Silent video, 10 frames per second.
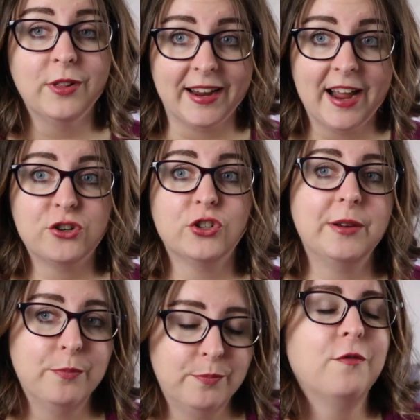like
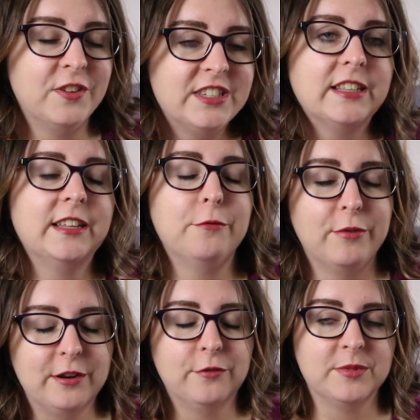actually physically
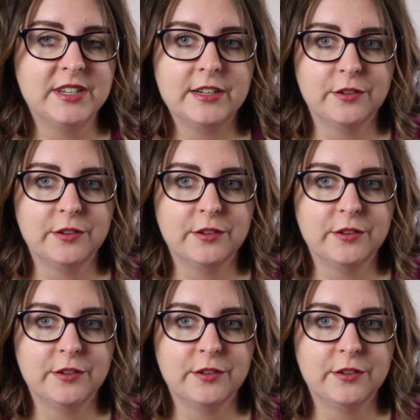read from start